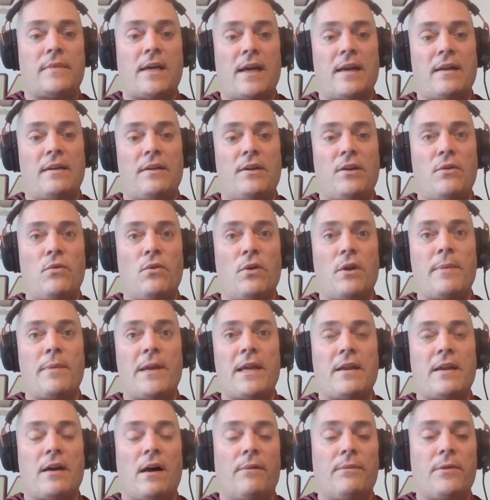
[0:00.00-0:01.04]
that you want to
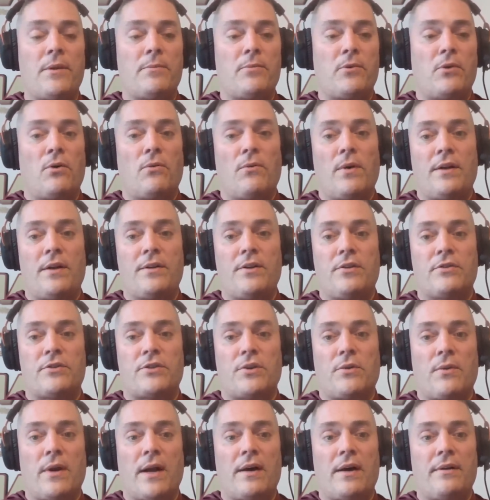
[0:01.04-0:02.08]
be comfortable around your
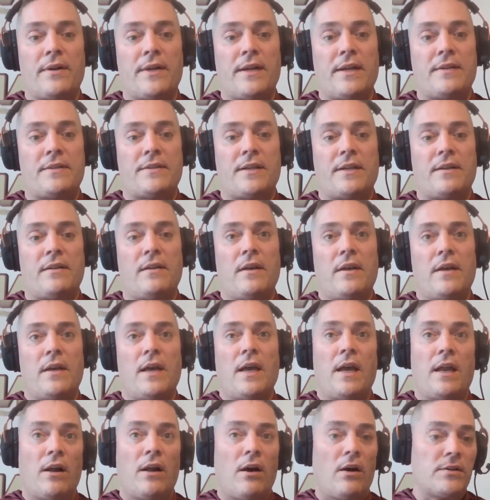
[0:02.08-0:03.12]
surroundings and,
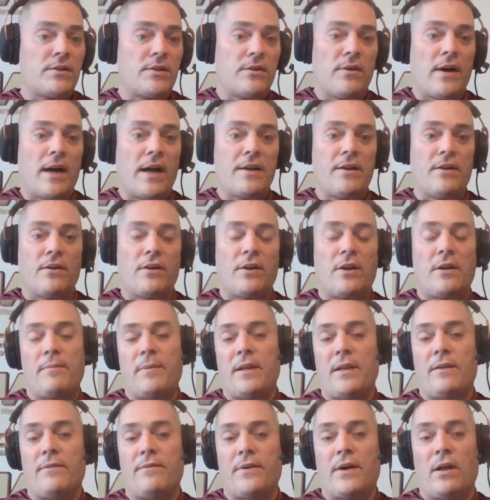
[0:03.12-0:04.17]
and also how you're going to
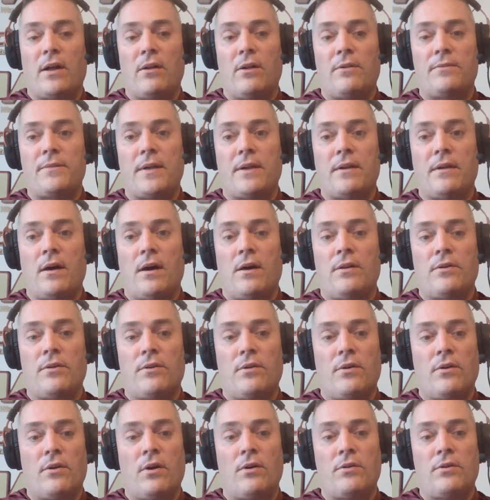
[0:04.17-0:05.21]
be developed
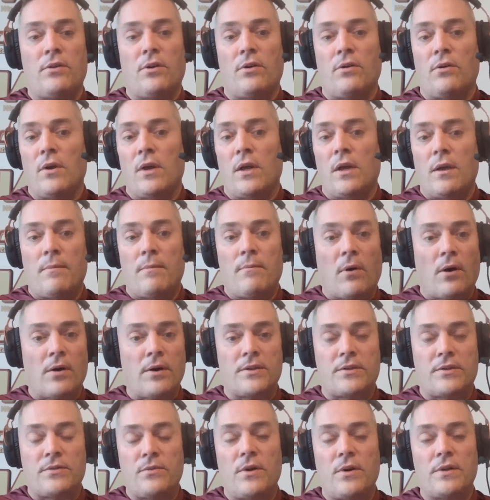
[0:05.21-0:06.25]
under, under
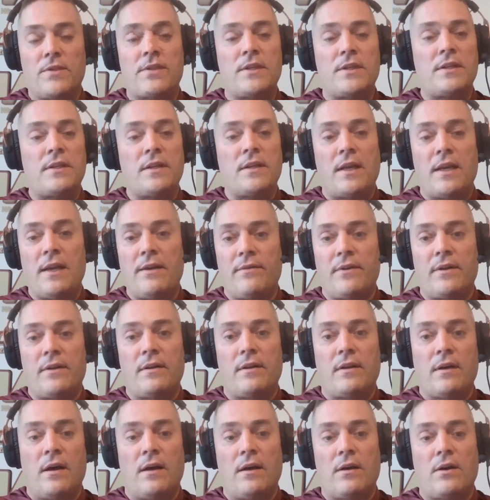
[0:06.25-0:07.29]
Marcus Woodson,
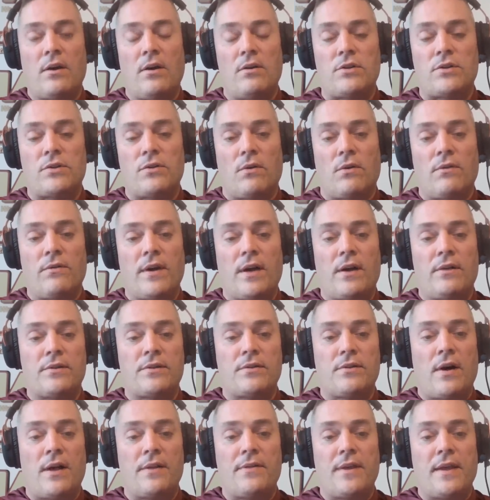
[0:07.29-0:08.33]
even uh, Coach Norvell.
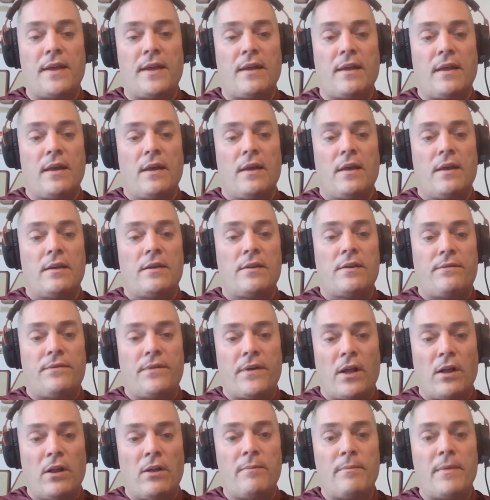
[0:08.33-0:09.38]
So I think
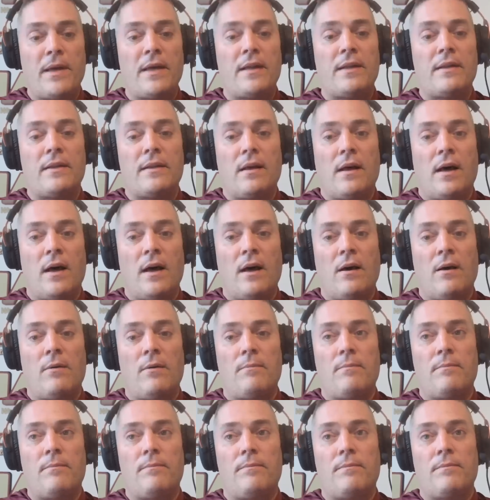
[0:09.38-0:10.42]
development,
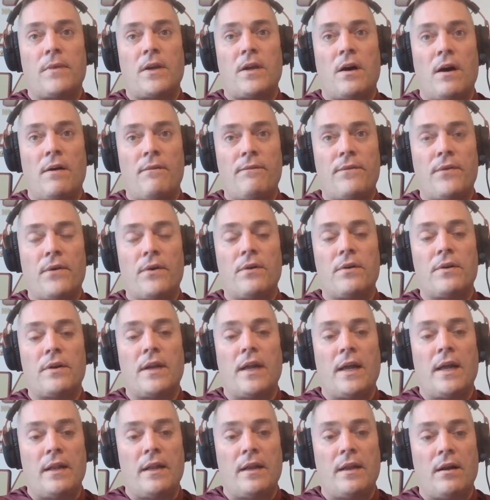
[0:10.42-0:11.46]
um, comfort,
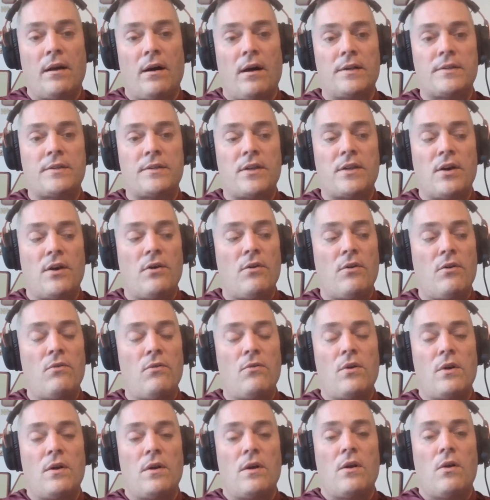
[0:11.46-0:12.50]
and then
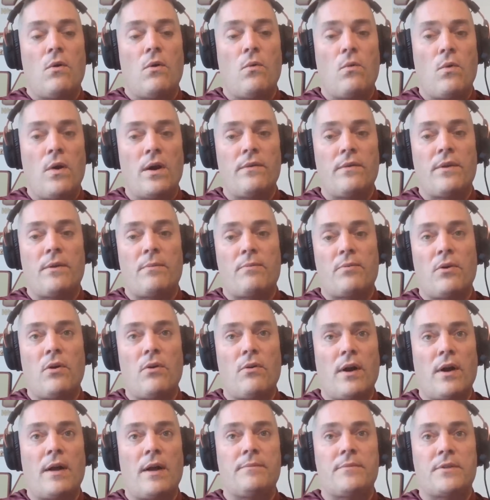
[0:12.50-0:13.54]
also where the
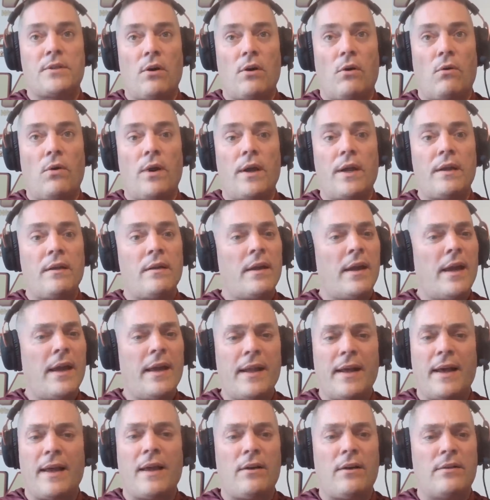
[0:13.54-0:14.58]
program's going.
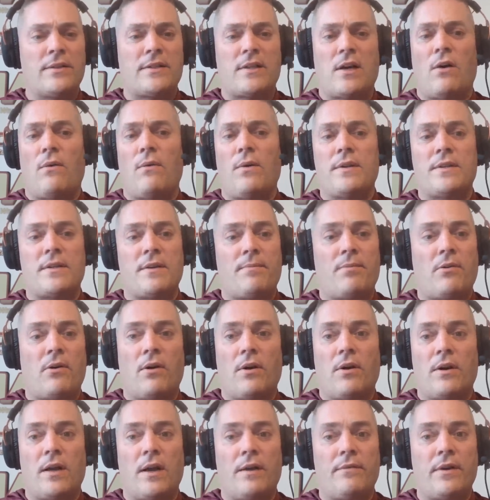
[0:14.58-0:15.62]
N I L is always a
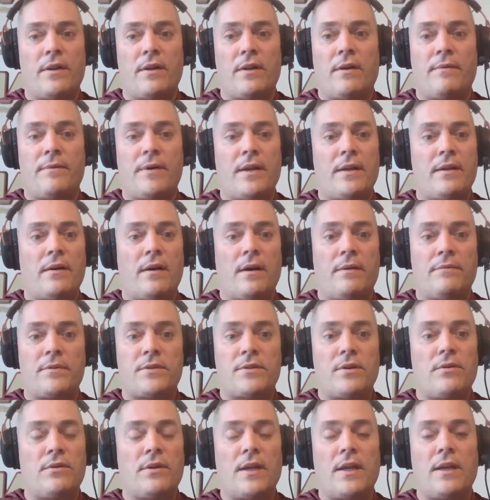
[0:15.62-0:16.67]
part of it. I mean, I'm
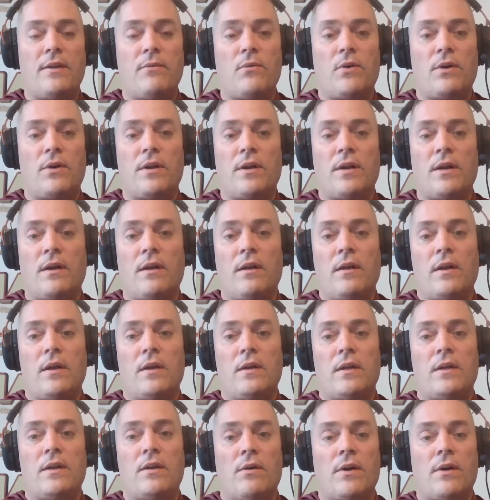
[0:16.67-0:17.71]
certainly wanted a,
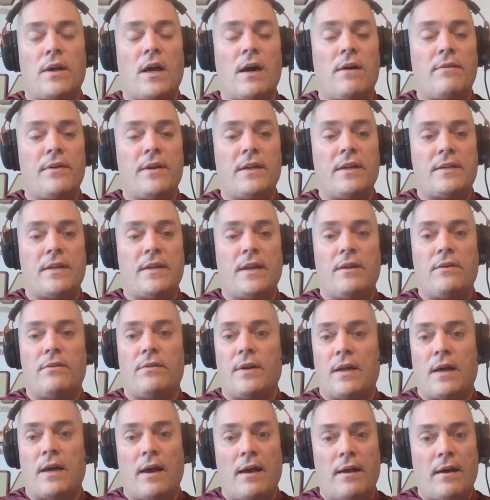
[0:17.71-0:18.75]
you know, coveted deal,
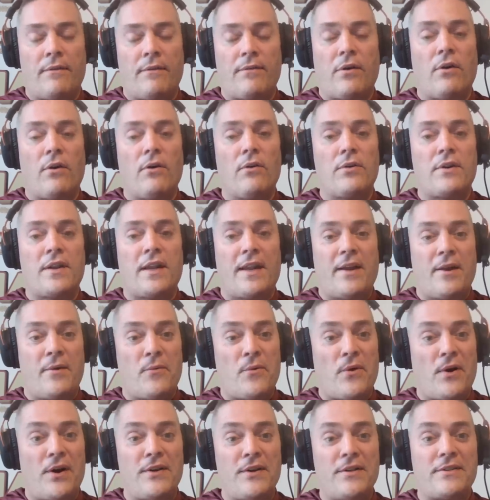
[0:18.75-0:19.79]
and I, I've heard that it
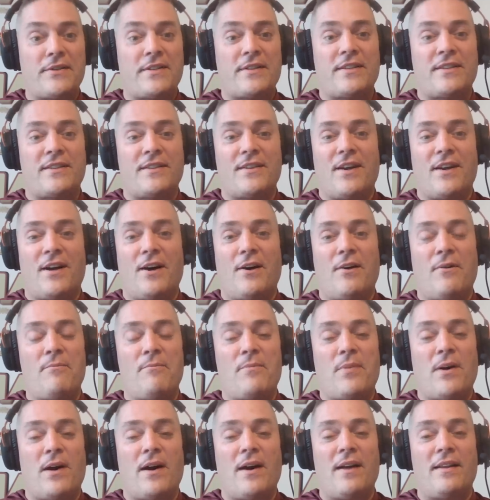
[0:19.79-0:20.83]
was. Um,
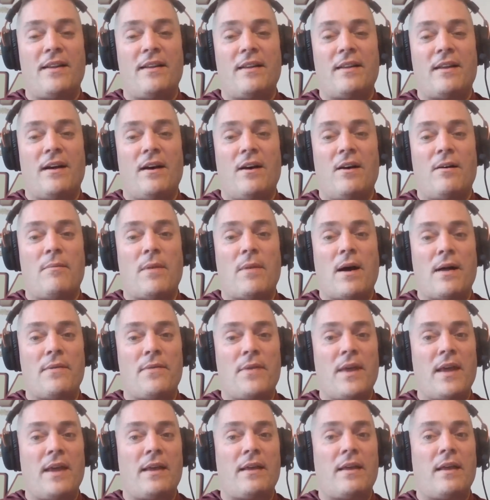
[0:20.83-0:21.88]
but um, I
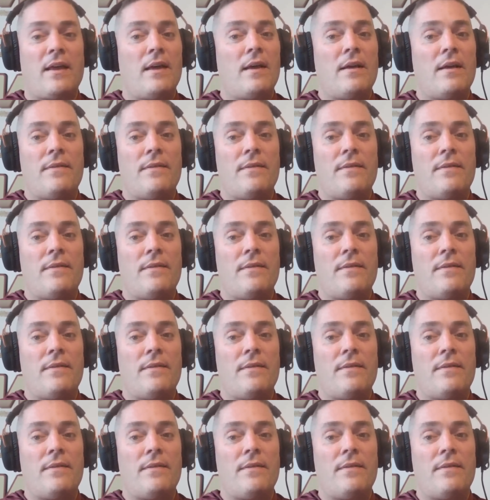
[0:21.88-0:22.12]
think